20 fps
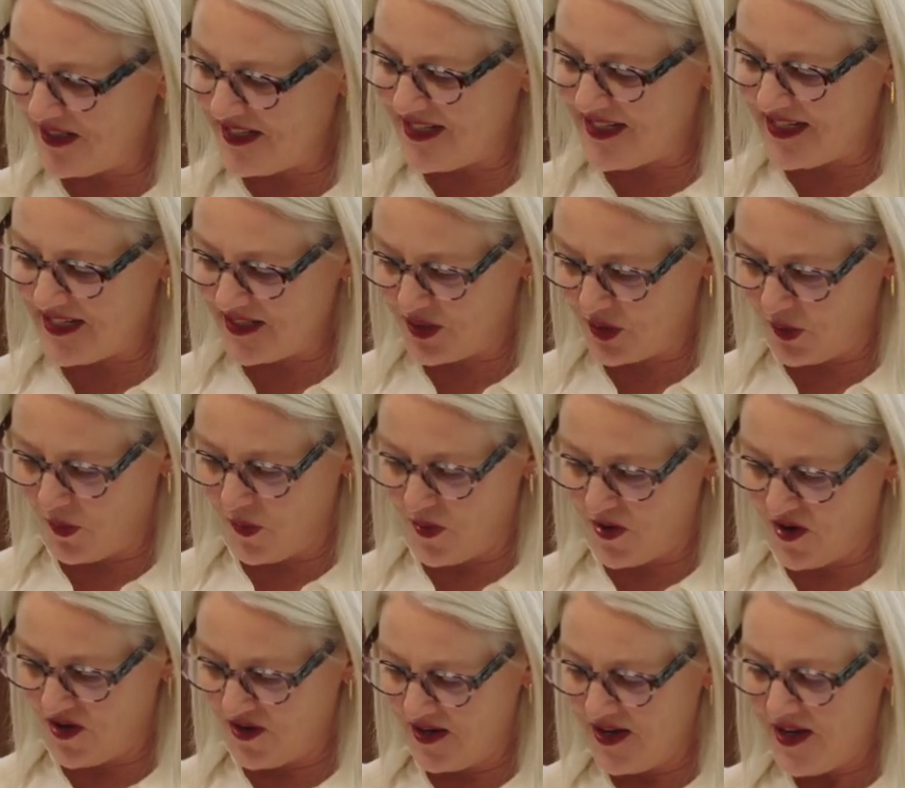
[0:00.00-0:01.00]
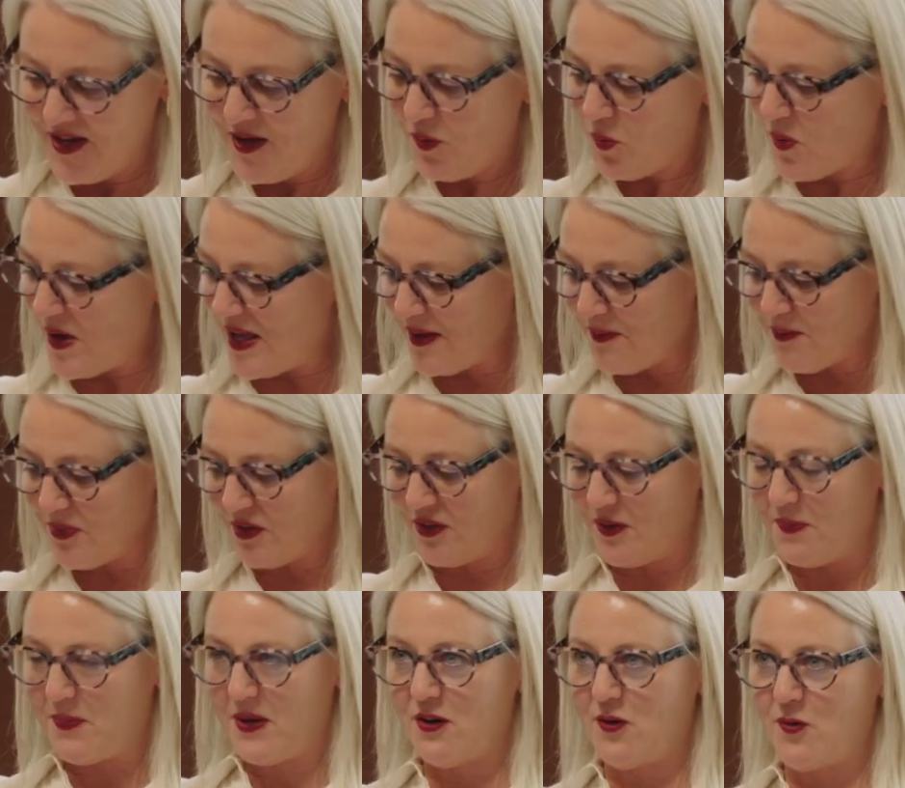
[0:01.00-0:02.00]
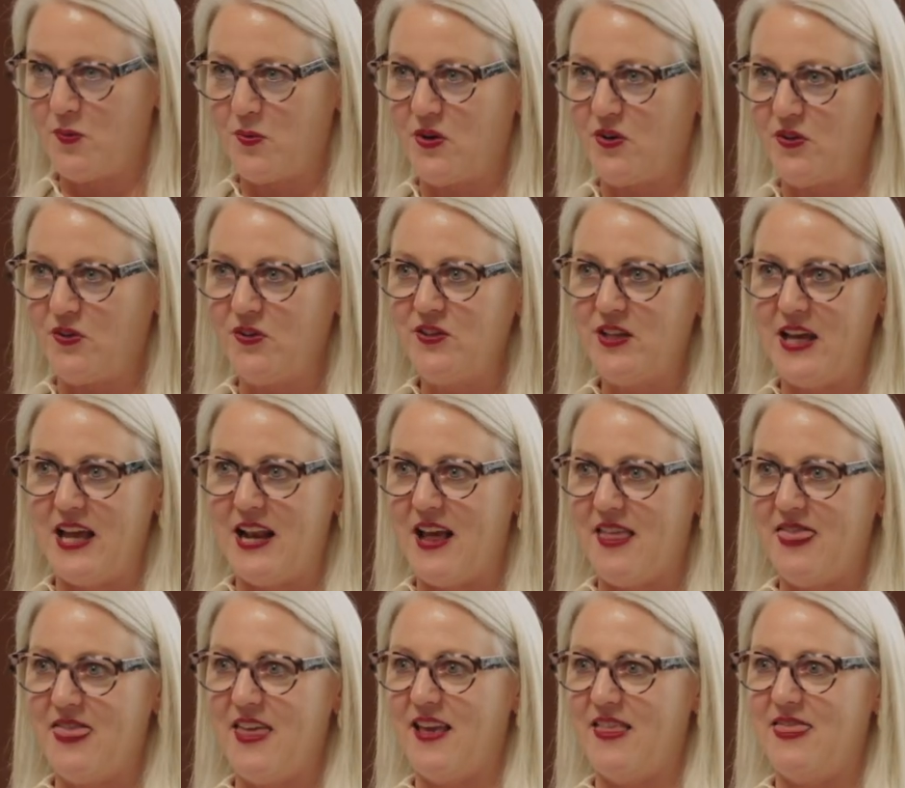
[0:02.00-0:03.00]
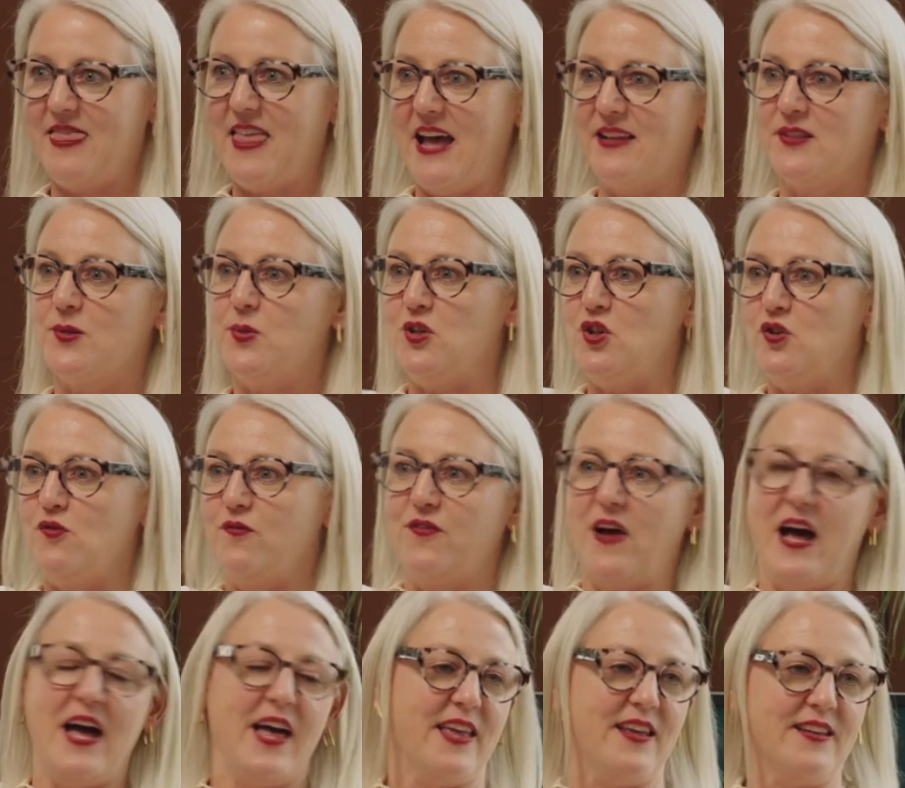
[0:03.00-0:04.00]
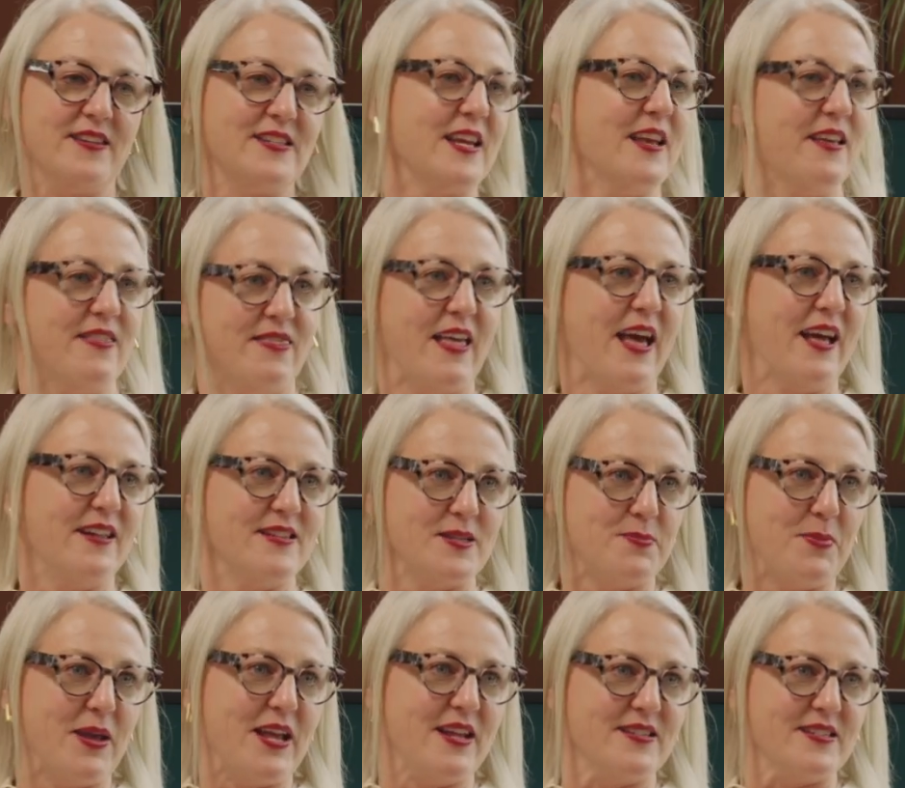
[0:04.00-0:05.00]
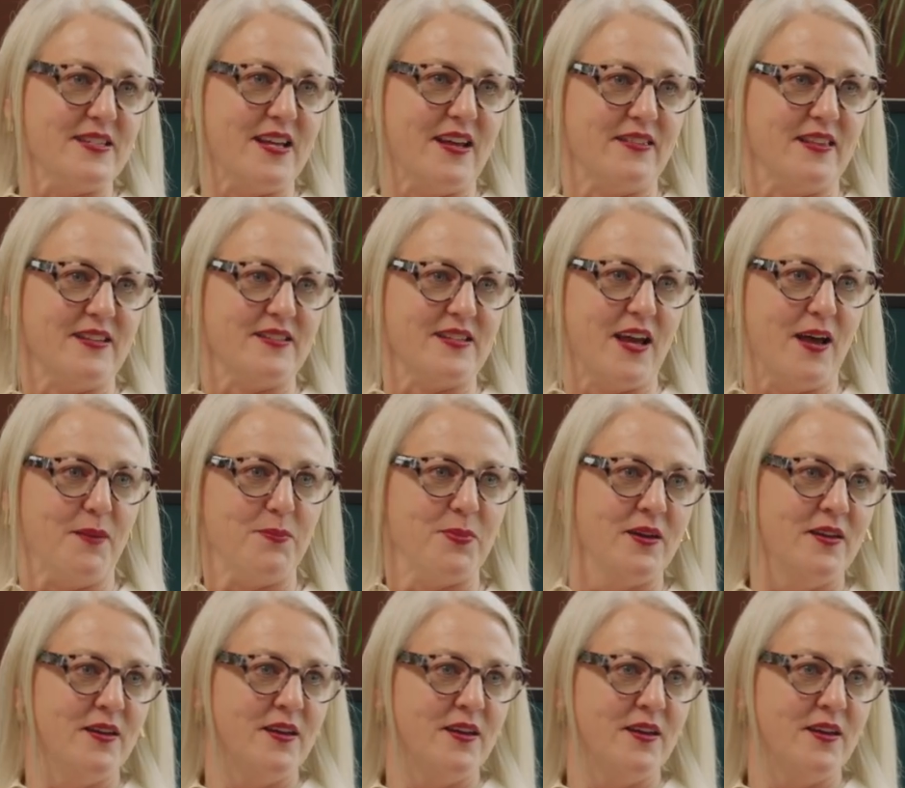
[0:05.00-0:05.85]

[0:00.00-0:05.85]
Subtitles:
and discord, we can build a better world. And I think that's what you find in that space at the top.